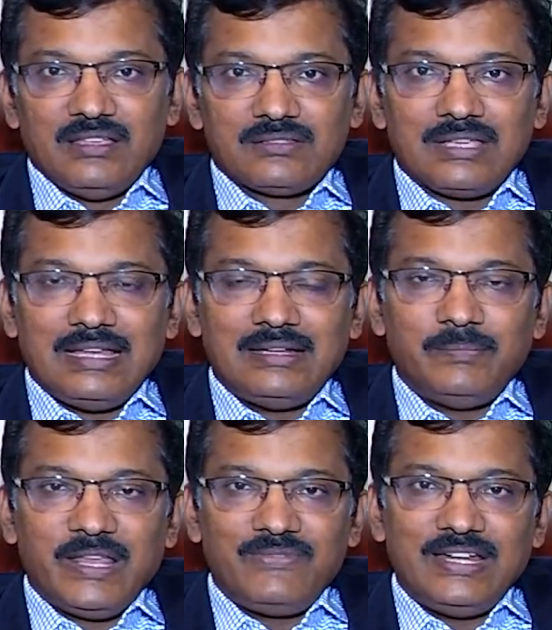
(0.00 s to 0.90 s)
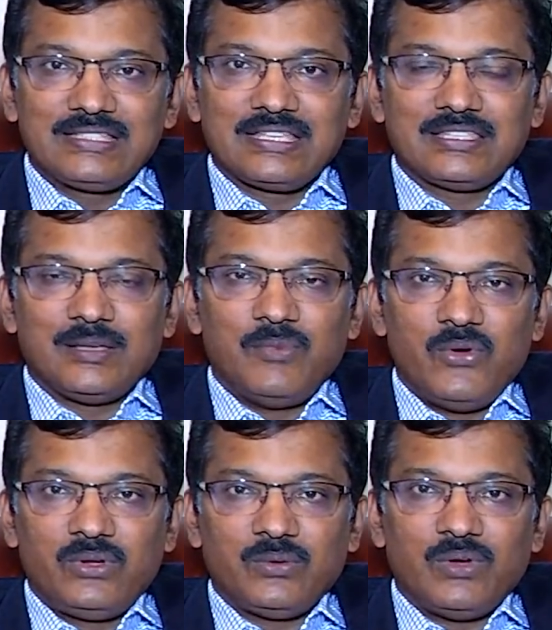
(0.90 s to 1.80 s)
So, I will briefly discuss
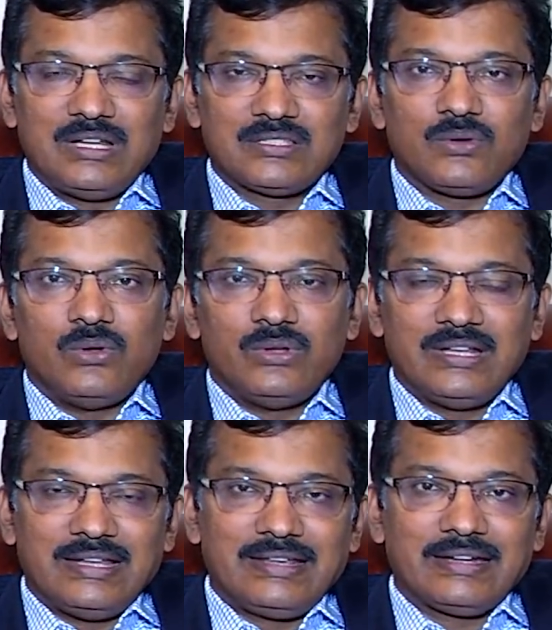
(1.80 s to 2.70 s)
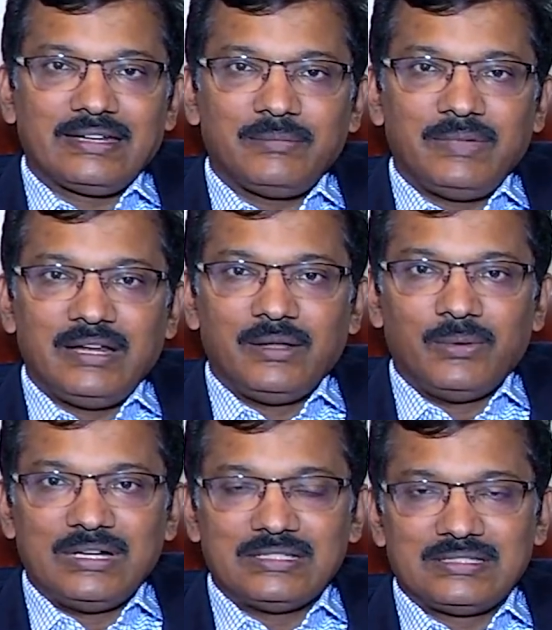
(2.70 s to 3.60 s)
about what is colon and rectum and
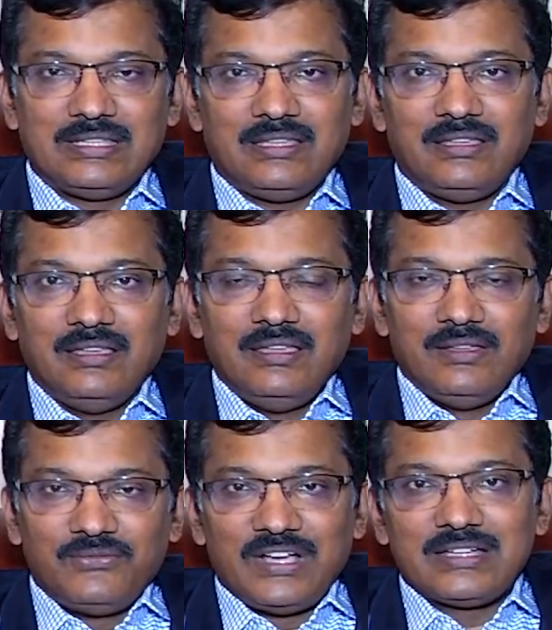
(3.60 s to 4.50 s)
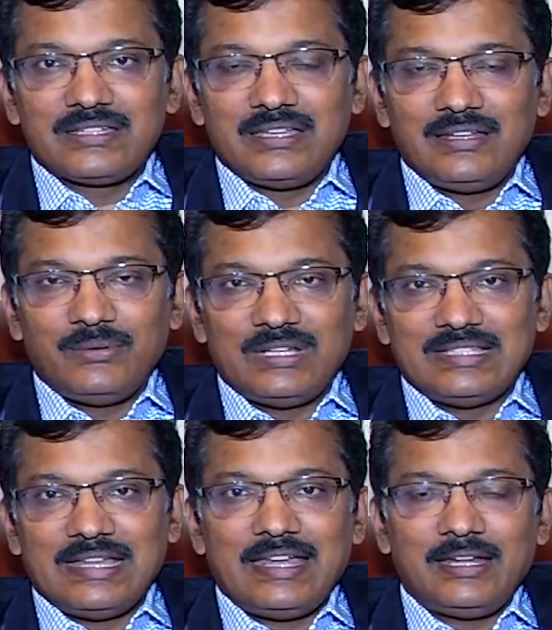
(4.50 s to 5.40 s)
what is the function, what is
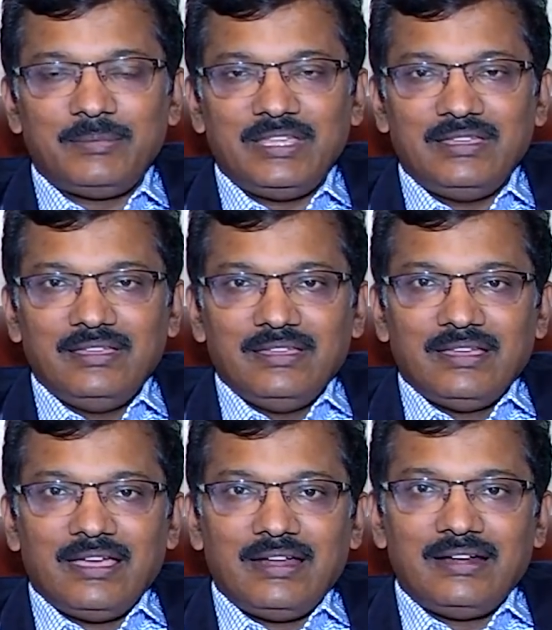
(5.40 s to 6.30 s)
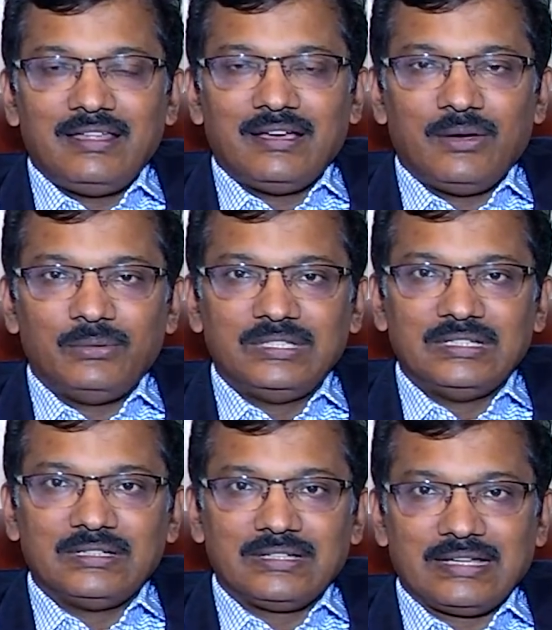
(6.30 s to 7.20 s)
anatomy and how
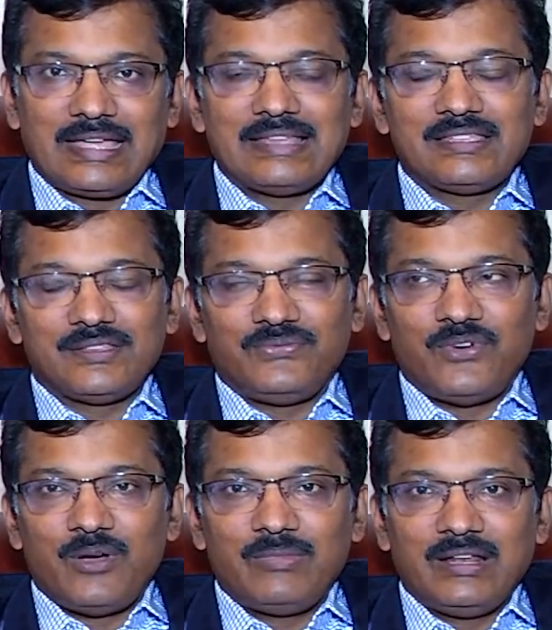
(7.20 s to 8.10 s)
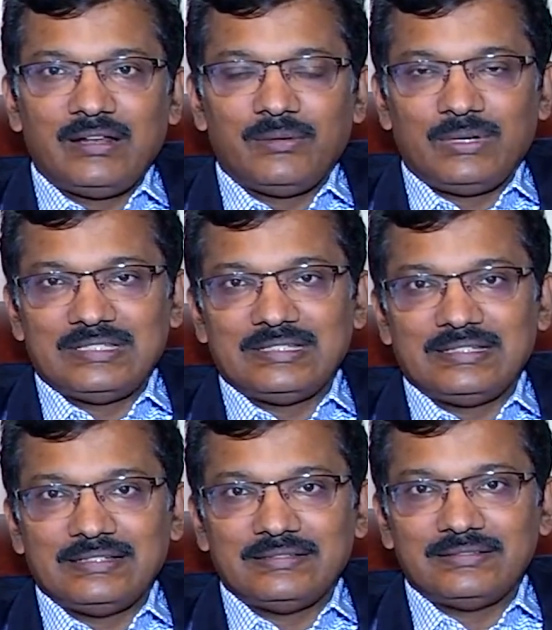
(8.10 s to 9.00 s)
the cancers are formed and what is
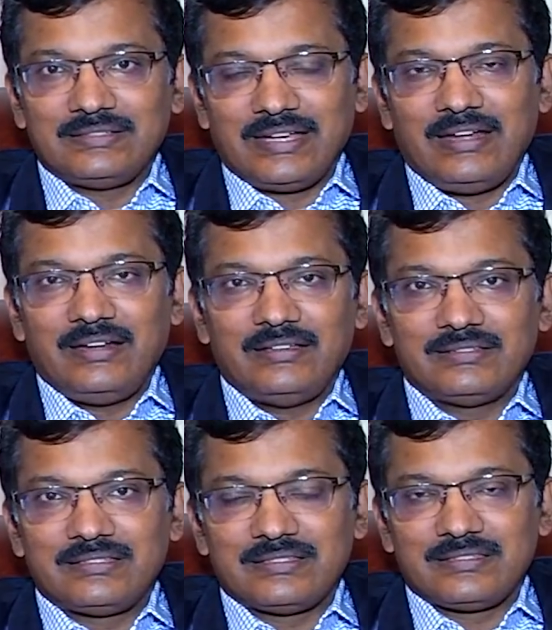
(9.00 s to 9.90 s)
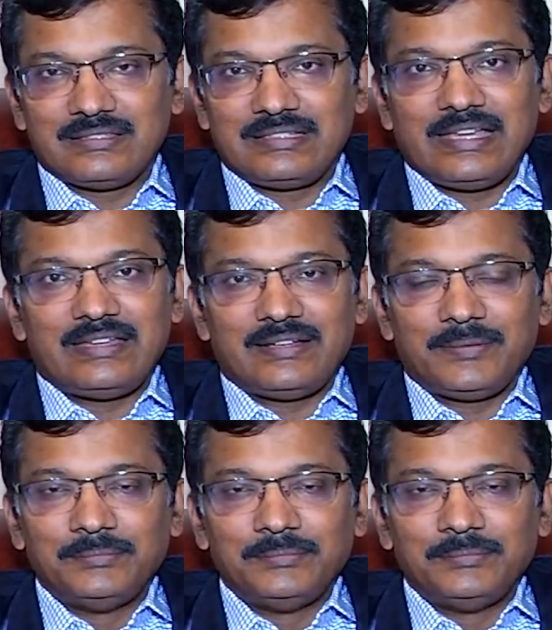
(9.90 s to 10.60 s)
the trend that is treated.